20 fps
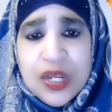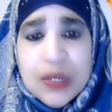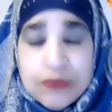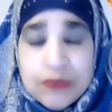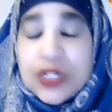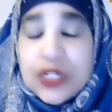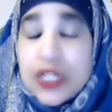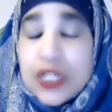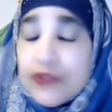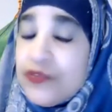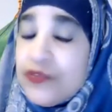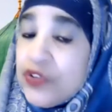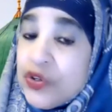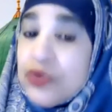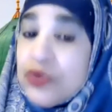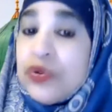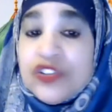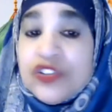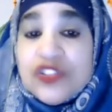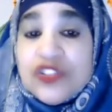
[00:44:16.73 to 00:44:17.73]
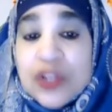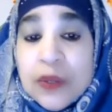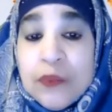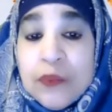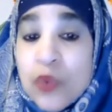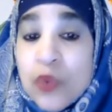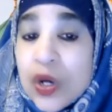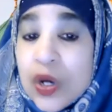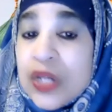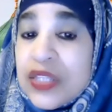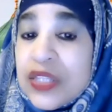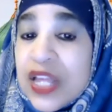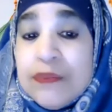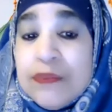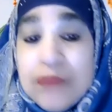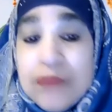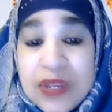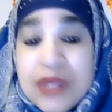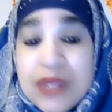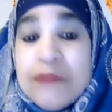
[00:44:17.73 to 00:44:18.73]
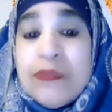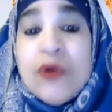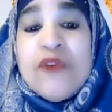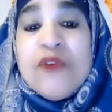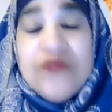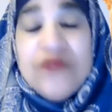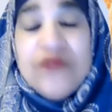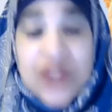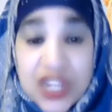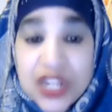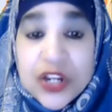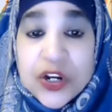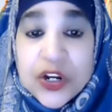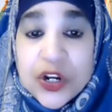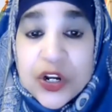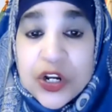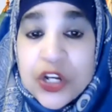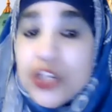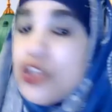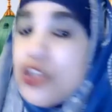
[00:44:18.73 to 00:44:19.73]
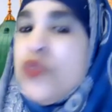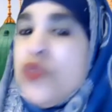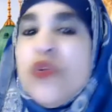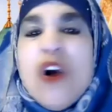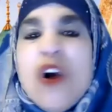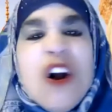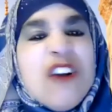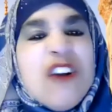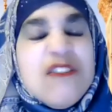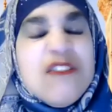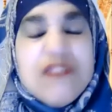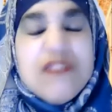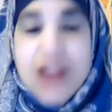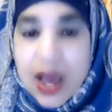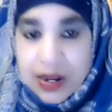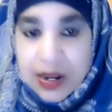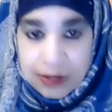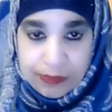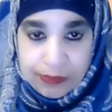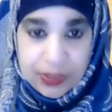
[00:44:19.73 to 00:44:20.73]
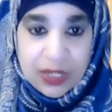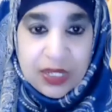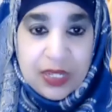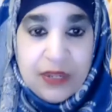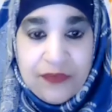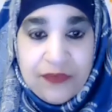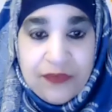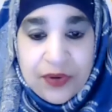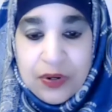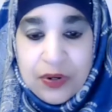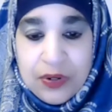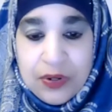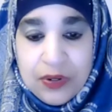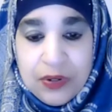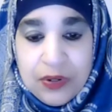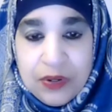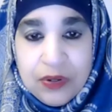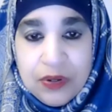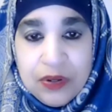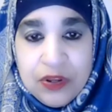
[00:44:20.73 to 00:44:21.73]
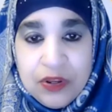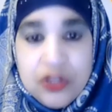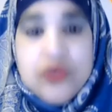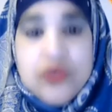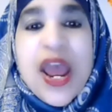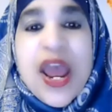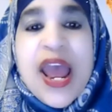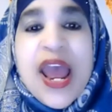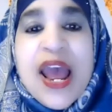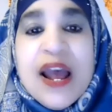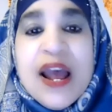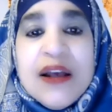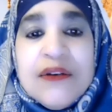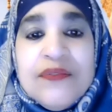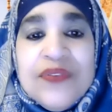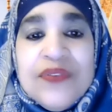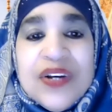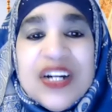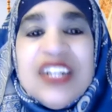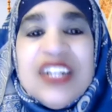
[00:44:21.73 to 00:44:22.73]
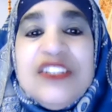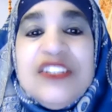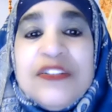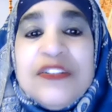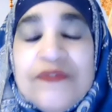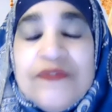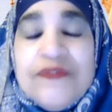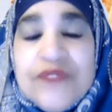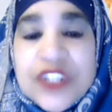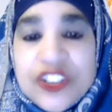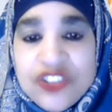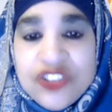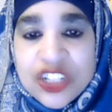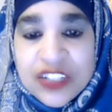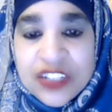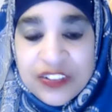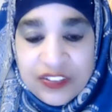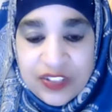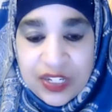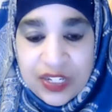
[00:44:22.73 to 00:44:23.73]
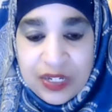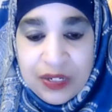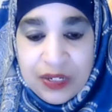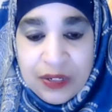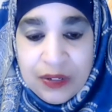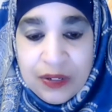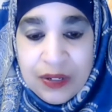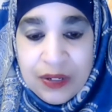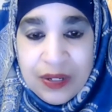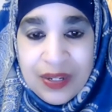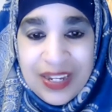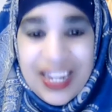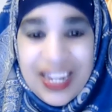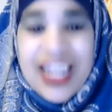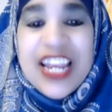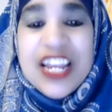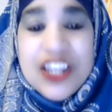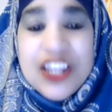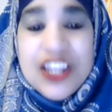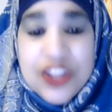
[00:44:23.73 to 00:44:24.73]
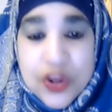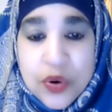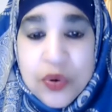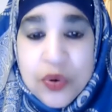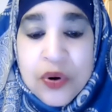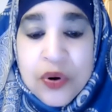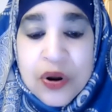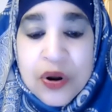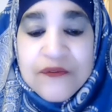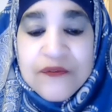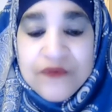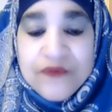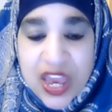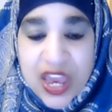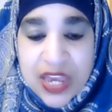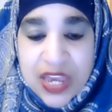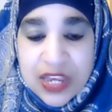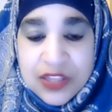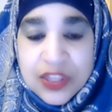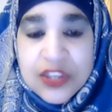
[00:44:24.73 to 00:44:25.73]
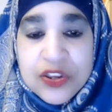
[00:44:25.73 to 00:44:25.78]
But if you're someone that people fear, you are not a believer. You have a deficiency in your faith.